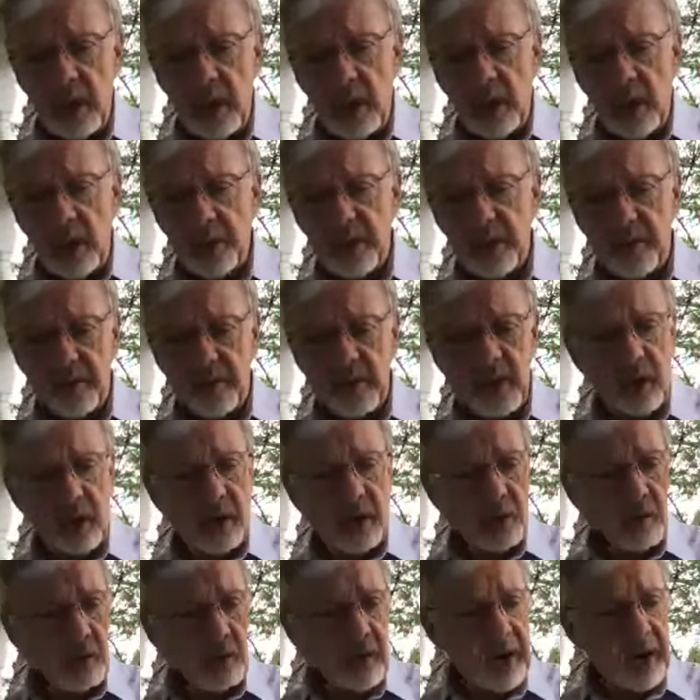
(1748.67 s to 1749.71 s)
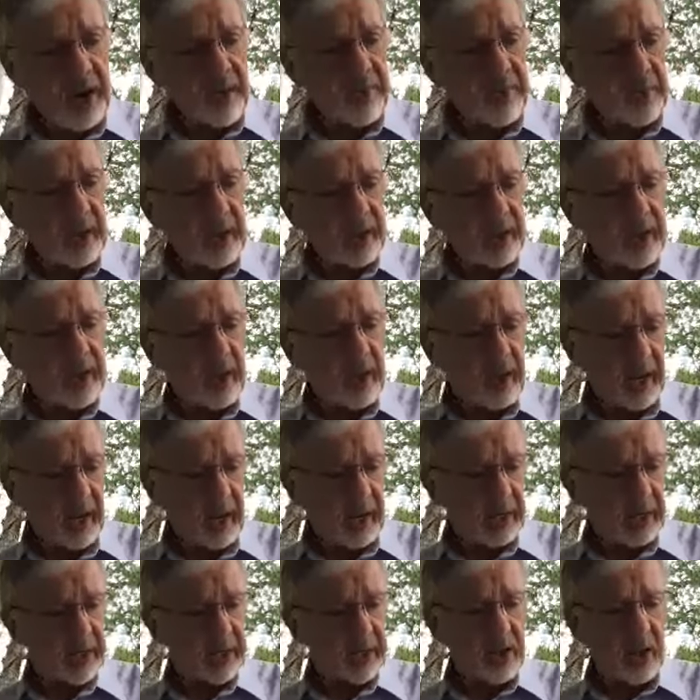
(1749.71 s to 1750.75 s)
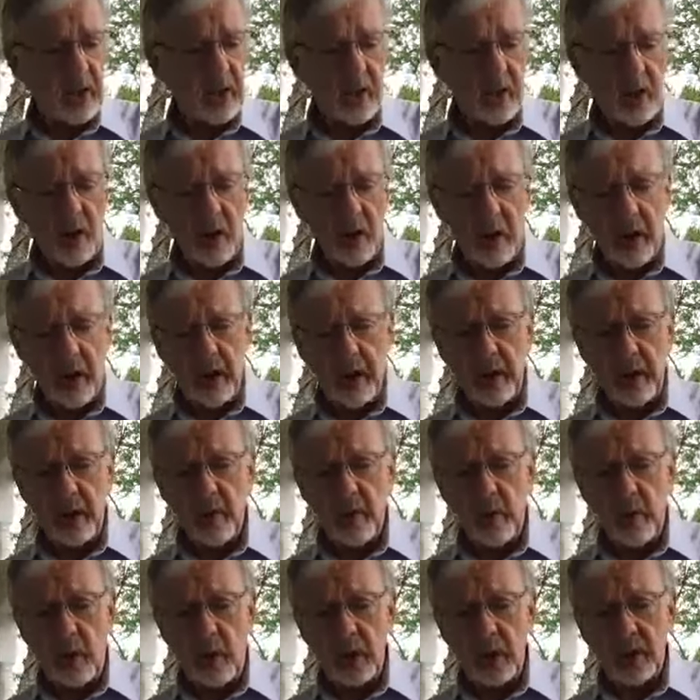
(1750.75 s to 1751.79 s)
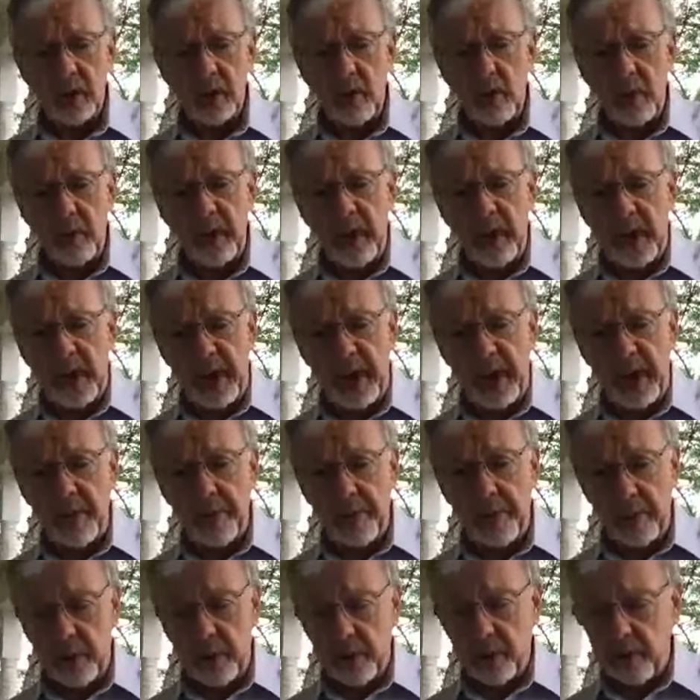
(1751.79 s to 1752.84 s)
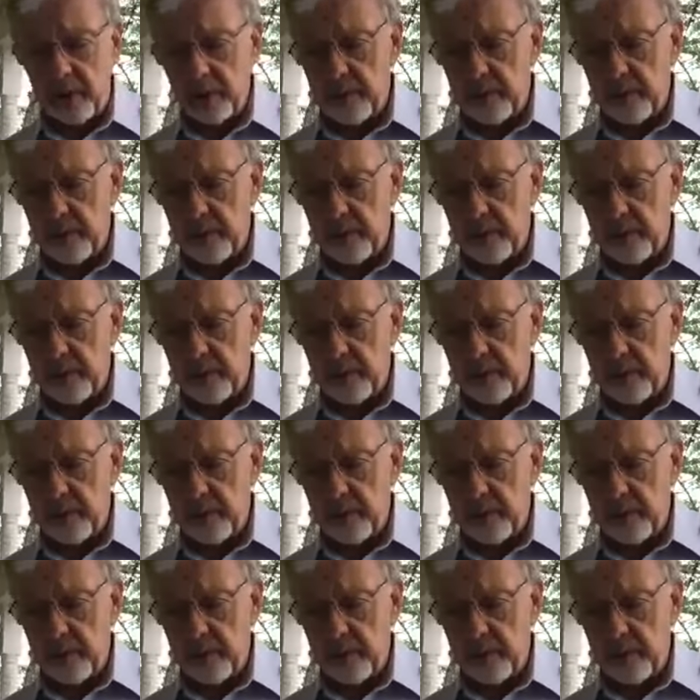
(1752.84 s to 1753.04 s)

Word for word: is a very graphic text on what's going to happen